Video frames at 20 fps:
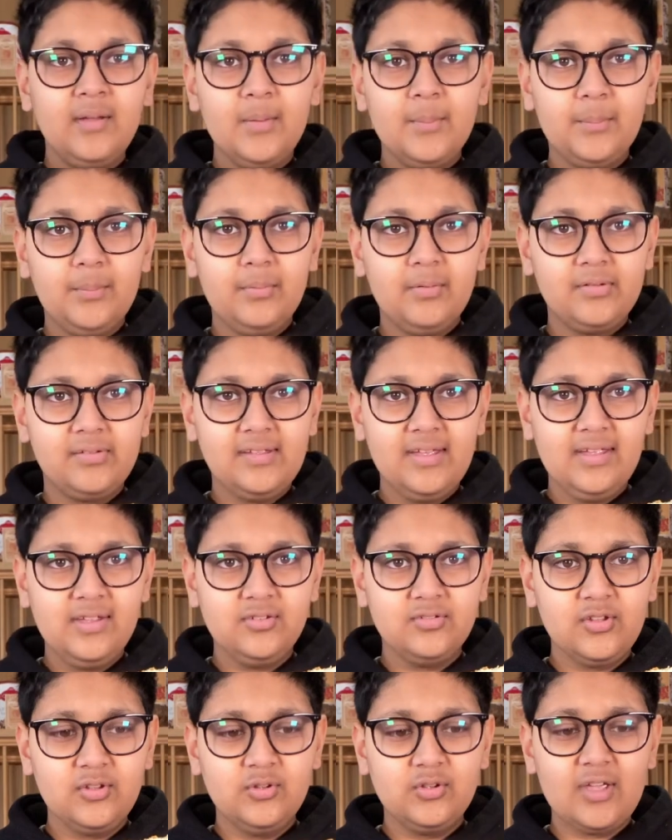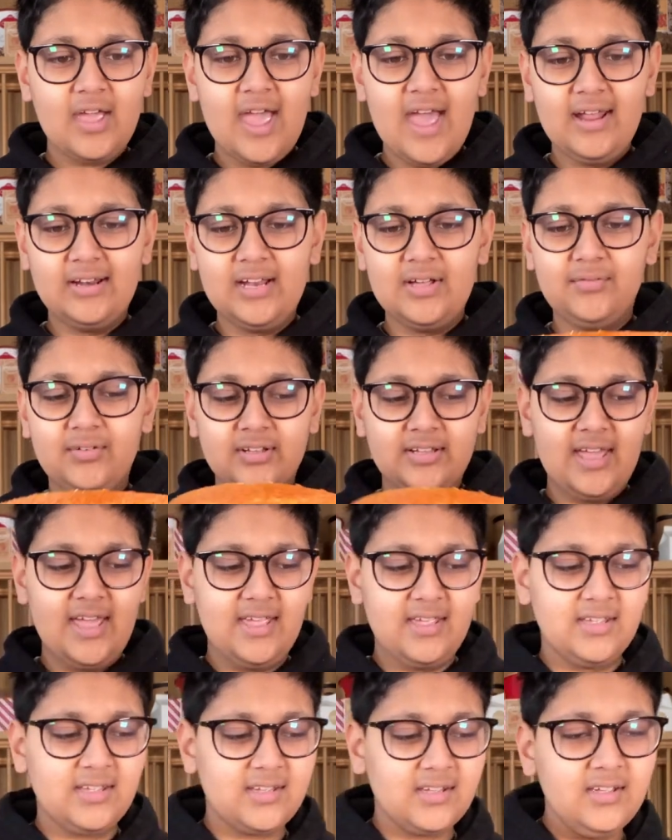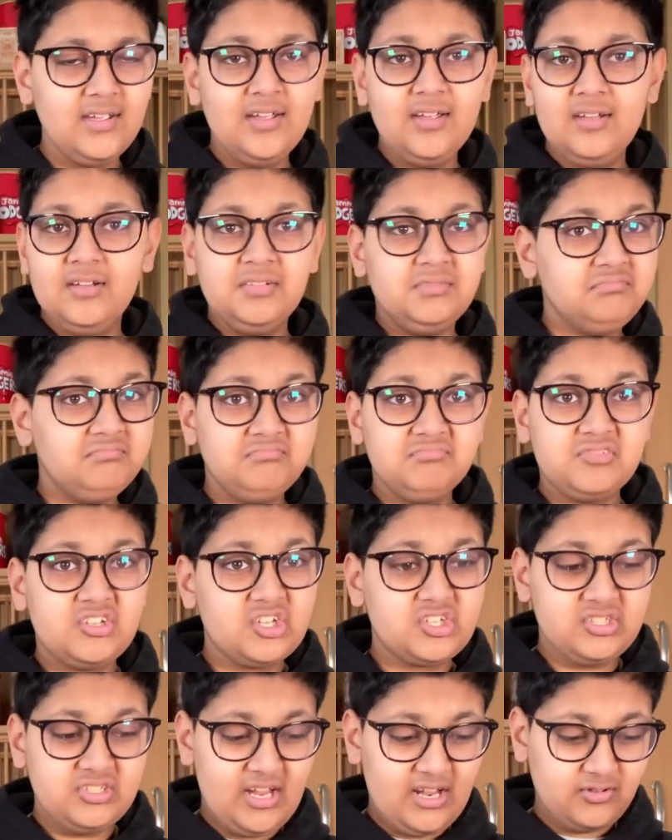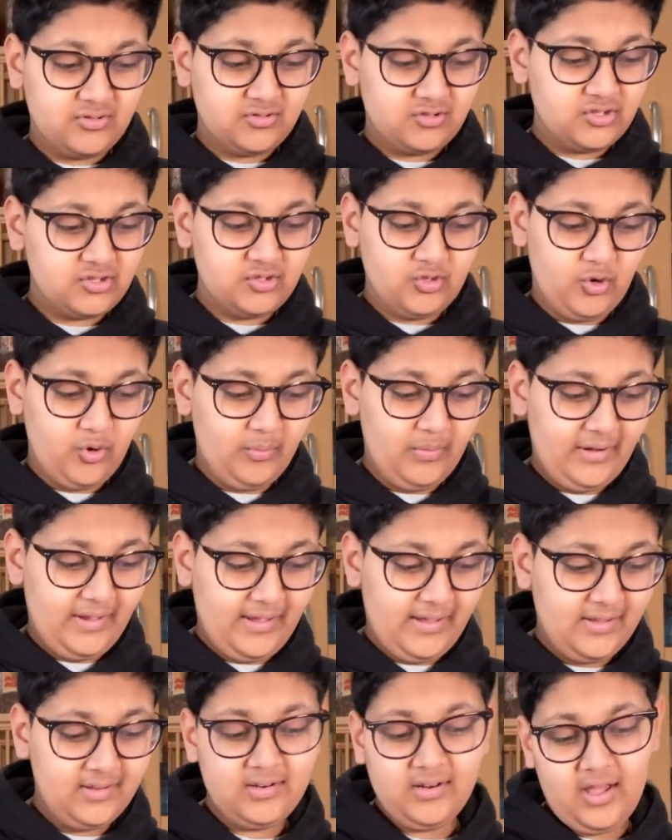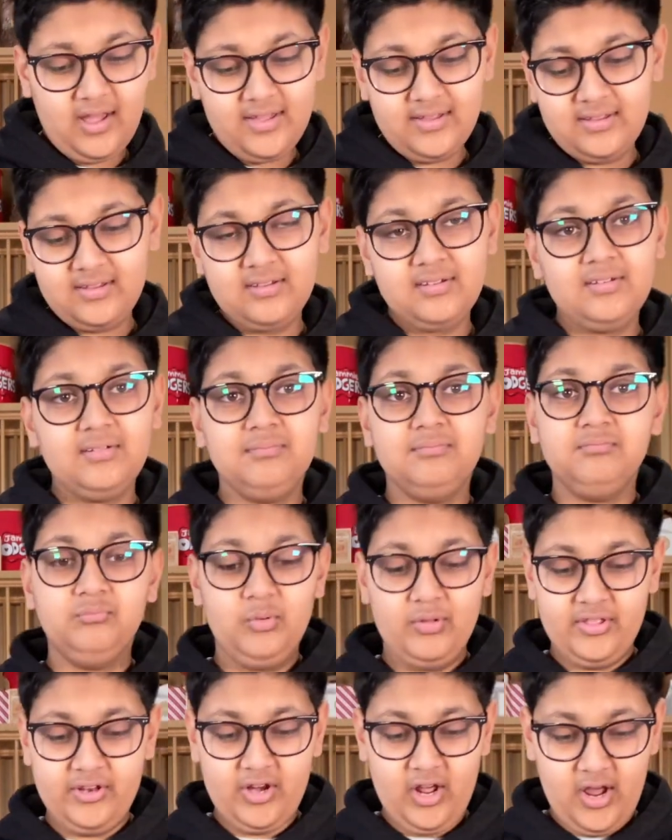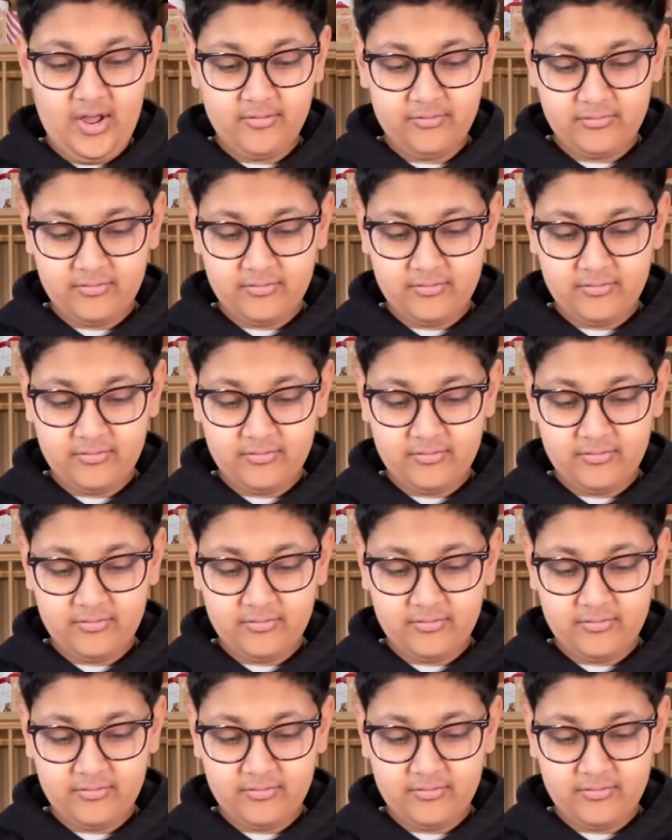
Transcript: But see, so you can level the cake just normally, with a knife.